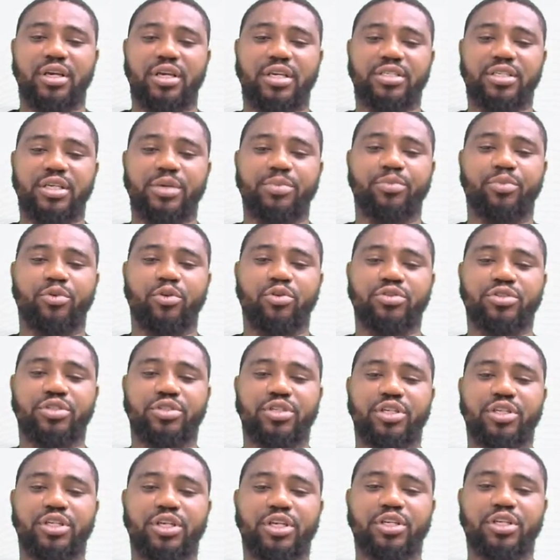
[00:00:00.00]
Is it
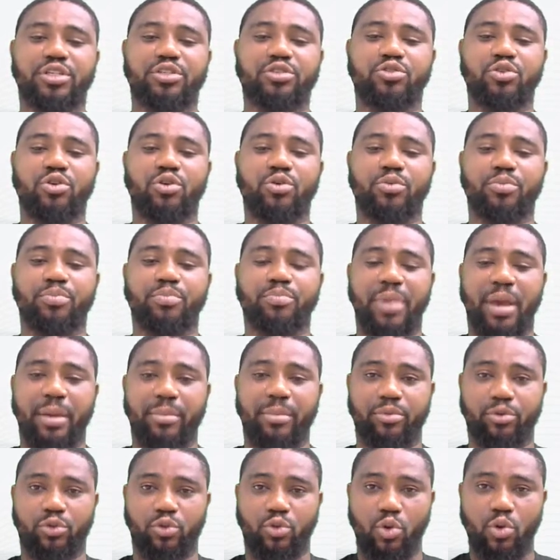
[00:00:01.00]
protein into
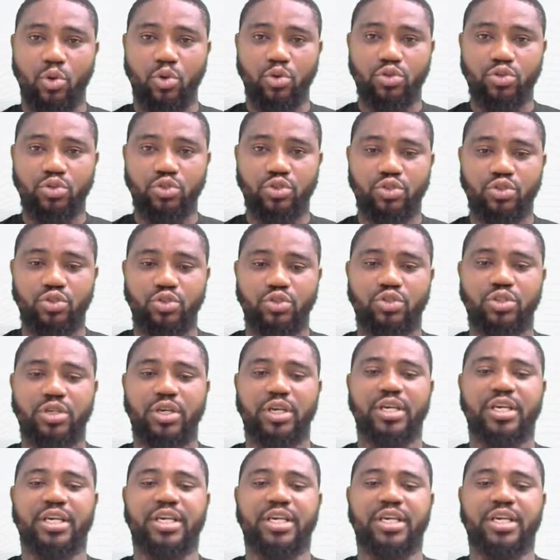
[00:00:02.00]
peptones?